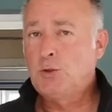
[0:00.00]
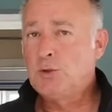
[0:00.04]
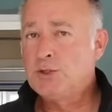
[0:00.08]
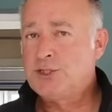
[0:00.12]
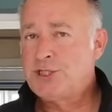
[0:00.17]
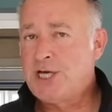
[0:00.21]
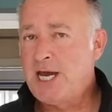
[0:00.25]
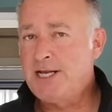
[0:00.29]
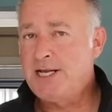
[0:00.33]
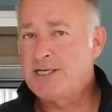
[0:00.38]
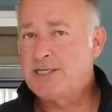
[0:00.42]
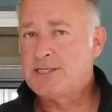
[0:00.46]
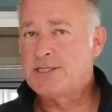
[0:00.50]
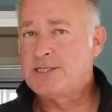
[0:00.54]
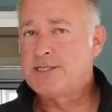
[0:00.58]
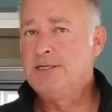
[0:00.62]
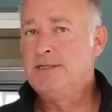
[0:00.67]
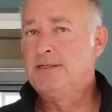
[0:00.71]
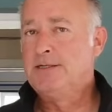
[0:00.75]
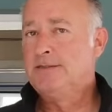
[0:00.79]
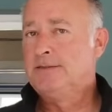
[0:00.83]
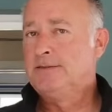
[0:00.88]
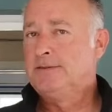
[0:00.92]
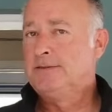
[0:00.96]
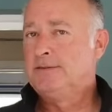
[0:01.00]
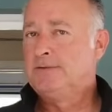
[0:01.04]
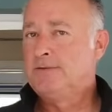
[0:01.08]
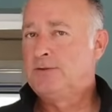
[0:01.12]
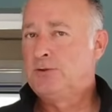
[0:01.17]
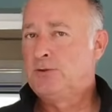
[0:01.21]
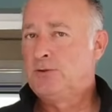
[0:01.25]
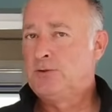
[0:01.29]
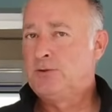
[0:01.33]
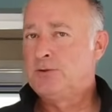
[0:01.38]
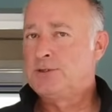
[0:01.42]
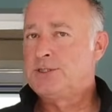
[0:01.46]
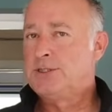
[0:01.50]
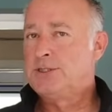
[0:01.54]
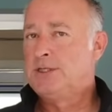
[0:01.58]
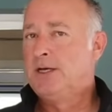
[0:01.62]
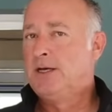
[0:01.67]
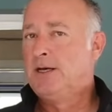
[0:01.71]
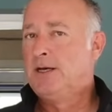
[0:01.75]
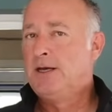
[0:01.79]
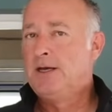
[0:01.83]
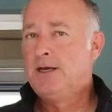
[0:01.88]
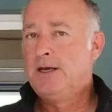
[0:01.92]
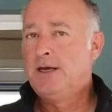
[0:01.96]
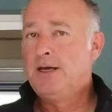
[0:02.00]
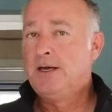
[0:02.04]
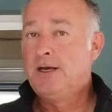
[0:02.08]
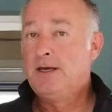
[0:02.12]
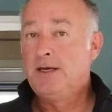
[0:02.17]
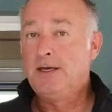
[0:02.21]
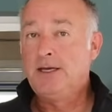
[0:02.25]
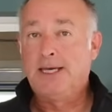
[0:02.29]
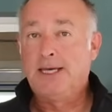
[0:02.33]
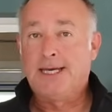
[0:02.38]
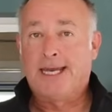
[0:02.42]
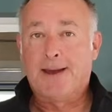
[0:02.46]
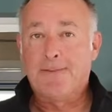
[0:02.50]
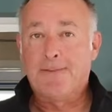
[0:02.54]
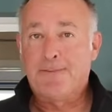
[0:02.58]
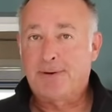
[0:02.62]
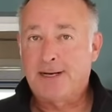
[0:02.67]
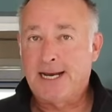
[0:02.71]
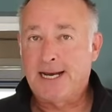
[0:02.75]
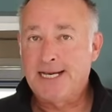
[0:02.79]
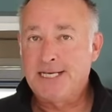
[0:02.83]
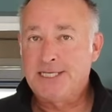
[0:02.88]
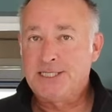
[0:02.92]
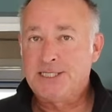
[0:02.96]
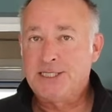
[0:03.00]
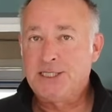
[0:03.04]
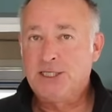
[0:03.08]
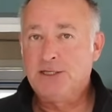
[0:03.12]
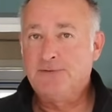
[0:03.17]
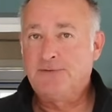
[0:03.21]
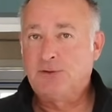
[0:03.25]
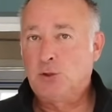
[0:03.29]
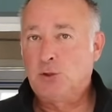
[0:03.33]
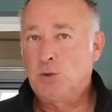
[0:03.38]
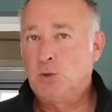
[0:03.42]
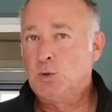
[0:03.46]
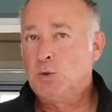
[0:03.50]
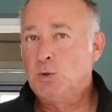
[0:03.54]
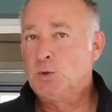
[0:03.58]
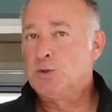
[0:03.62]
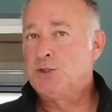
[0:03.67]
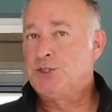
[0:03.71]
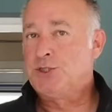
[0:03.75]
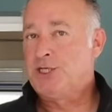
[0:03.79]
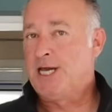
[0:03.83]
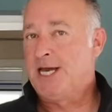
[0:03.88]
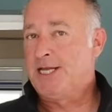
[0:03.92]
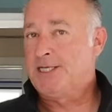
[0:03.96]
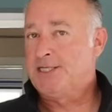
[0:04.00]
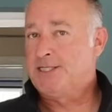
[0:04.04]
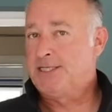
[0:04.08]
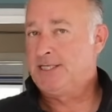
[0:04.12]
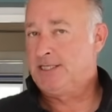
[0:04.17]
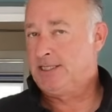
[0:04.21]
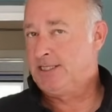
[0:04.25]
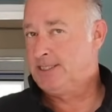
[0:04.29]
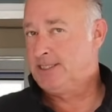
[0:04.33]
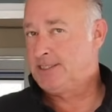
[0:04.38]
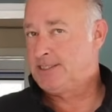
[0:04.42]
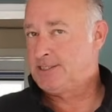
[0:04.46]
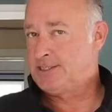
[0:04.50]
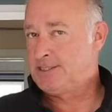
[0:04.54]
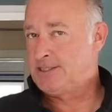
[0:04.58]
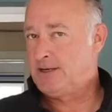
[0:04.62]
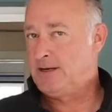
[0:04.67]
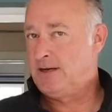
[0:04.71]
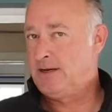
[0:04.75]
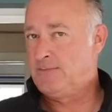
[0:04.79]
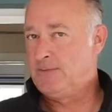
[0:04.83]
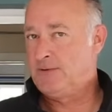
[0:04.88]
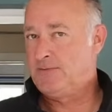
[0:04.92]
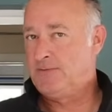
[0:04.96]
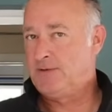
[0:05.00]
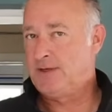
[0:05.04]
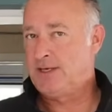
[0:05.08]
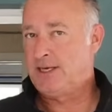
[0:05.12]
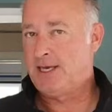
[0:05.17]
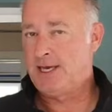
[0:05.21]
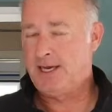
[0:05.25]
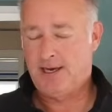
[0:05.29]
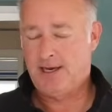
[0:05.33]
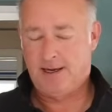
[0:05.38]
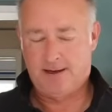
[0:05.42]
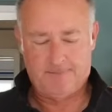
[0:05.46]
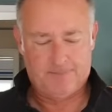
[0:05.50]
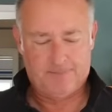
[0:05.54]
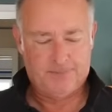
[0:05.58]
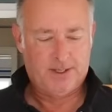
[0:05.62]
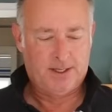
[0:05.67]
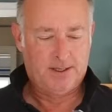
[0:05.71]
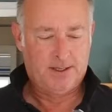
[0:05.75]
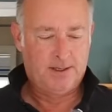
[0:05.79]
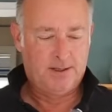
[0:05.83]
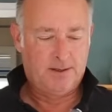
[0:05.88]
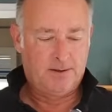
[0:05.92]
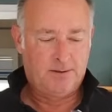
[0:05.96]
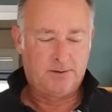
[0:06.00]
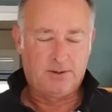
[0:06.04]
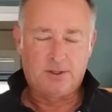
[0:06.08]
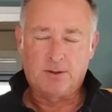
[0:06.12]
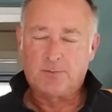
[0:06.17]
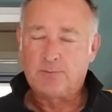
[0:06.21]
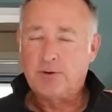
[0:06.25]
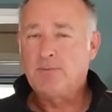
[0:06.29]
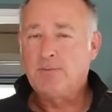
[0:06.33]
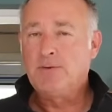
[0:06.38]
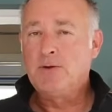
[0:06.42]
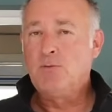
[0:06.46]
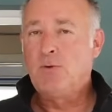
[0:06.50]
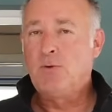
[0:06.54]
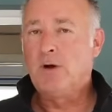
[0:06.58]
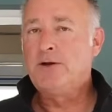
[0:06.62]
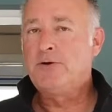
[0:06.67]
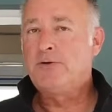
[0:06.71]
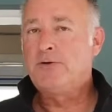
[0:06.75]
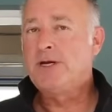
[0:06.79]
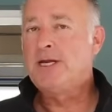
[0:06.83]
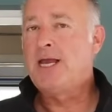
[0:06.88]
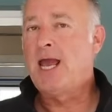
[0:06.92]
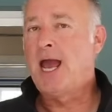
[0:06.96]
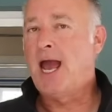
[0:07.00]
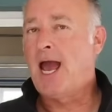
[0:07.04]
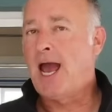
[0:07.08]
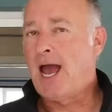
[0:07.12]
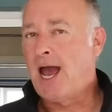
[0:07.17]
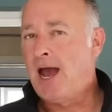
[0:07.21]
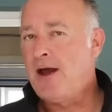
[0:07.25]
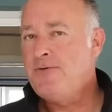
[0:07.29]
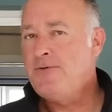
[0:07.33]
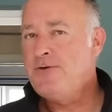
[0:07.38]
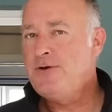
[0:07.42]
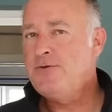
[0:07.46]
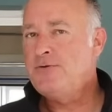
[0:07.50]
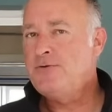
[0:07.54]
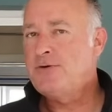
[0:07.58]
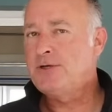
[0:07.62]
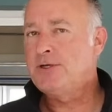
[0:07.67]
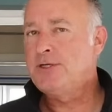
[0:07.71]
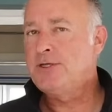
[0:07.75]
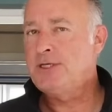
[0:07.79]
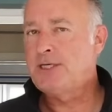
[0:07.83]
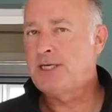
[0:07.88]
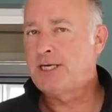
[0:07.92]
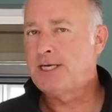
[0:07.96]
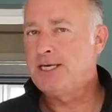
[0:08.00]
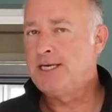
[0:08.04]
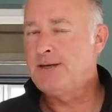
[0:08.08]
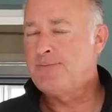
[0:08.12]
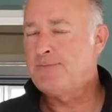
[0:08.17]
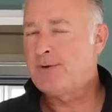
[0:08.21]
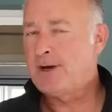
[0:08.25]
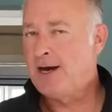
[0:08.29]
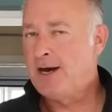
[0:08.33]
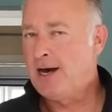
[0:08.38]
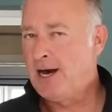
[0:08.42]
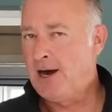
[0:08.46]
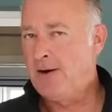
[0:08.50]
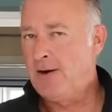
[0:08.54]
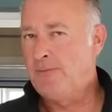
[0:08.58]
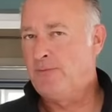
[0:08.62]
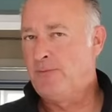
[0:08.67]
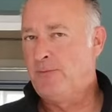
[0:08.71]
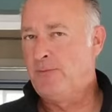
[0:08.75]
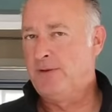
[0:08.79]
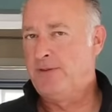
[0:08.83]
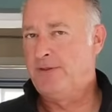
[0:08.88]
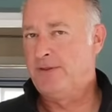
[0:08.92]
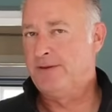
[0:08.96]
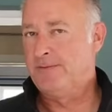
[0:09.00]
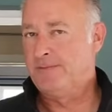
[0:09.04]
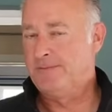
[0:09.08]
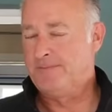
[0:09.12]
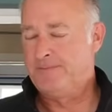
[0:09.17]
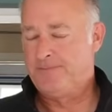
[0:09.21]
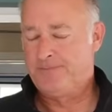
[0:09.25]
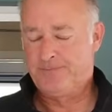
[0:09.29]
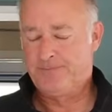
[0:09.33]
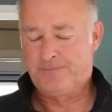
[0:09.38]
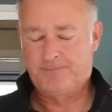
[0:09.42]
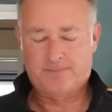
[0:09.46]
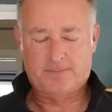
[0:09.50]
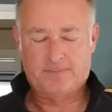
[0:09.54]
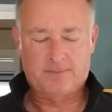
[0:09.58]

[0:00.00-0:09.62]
Courgettes, of course, you get plenty of courgettes at this time of the year, and you're probably wondering how you can keep up with them.